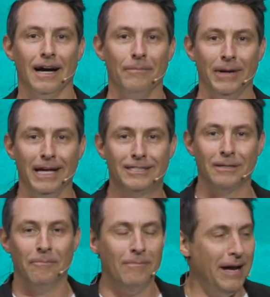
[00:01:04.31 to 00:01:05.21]
it's
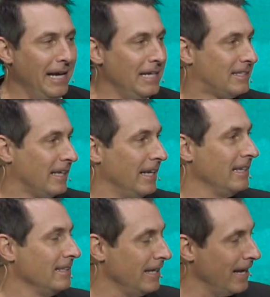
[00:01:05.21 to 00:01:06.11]

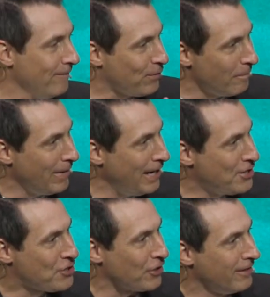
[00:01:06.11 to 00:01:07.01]
amazing the
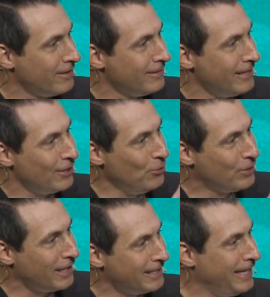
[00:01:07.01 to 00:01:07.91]
information that you
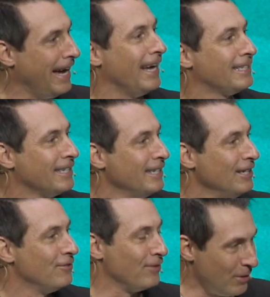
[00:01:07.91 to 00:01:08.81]
can get
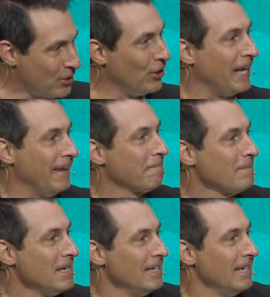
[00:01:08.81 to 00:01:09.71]
from a cookie.
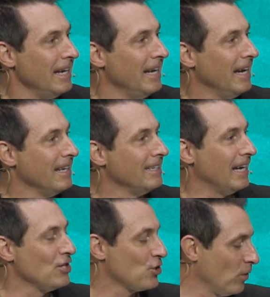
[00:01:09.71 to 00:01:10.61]
And I
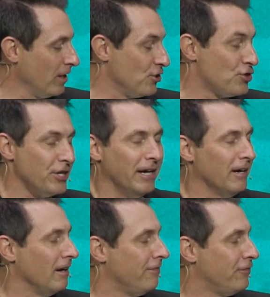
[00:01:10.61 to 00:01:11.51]
just wanted to
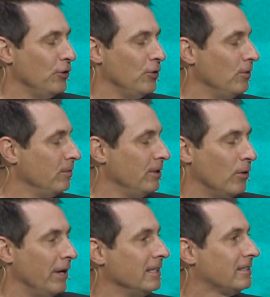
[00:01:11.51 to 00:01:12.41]
share a few, you know,
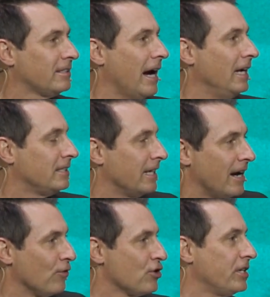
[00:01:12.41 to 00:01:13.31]
insights that
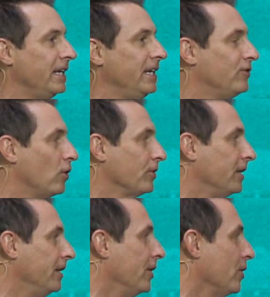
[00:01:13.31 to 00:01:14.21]
I've received over the
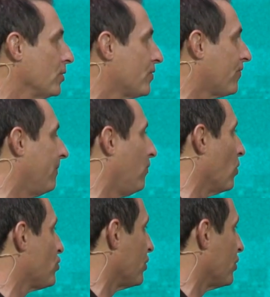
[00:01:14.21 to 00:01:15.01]
years from fortune